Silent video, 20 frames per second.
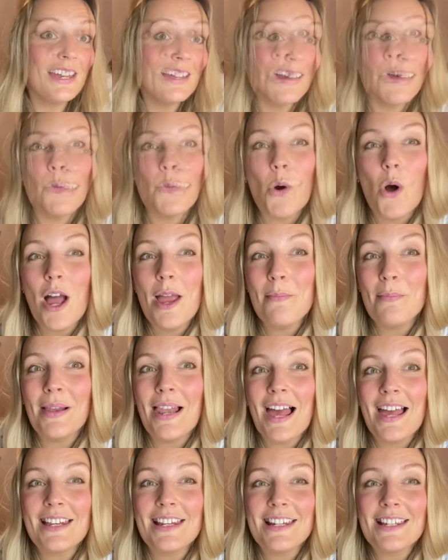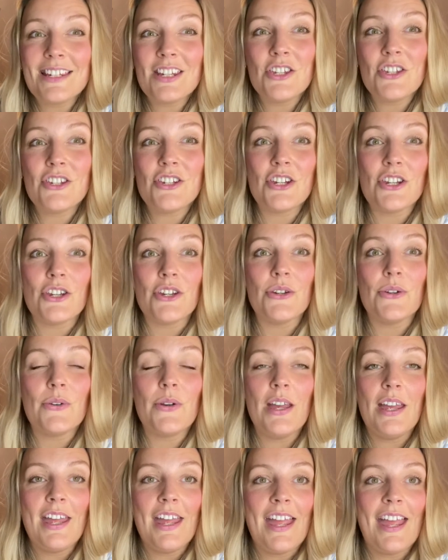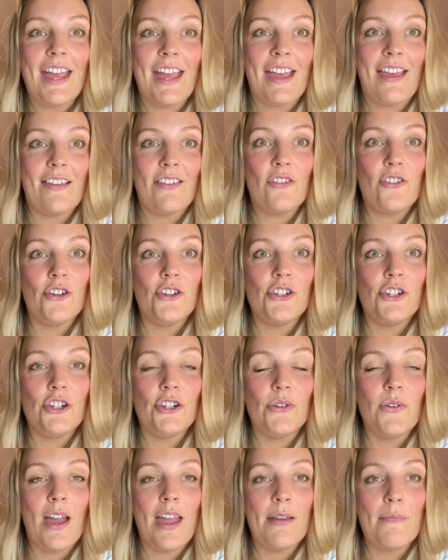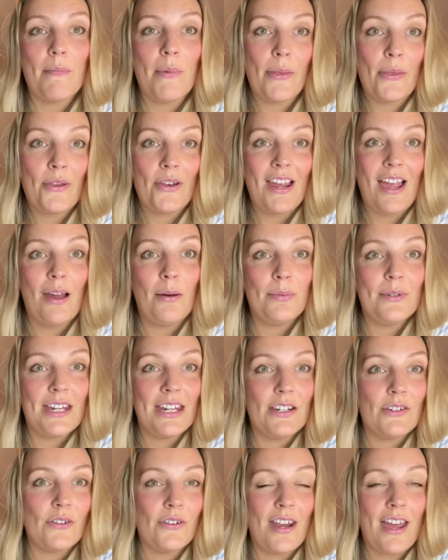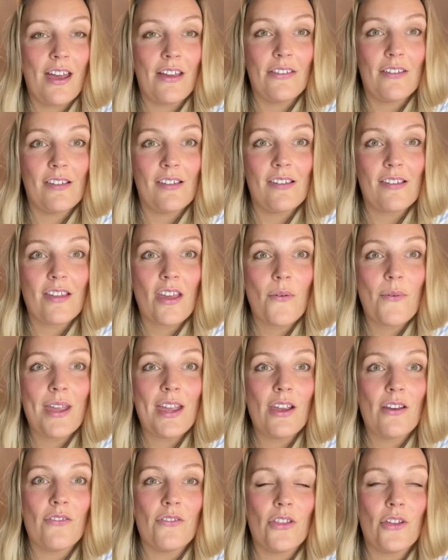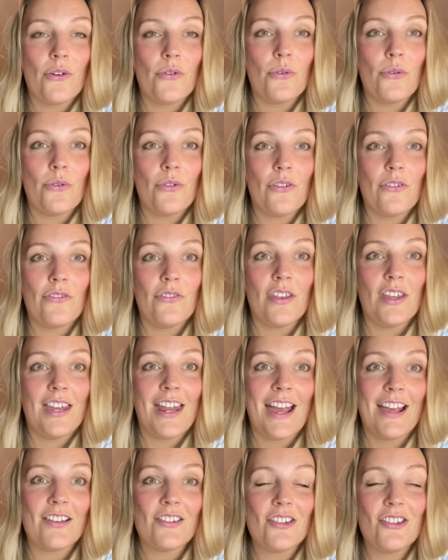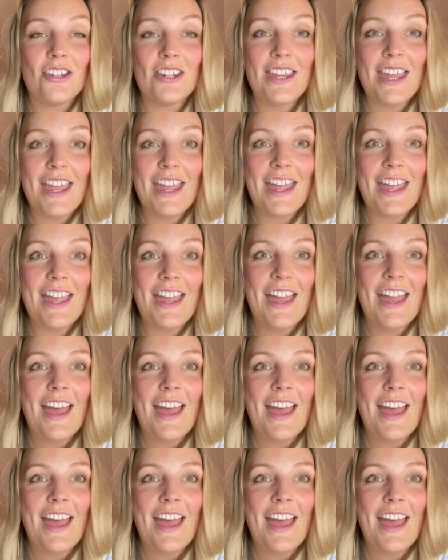So what I'm planning to do is to do a monthly update on how this is going over the course of the next year.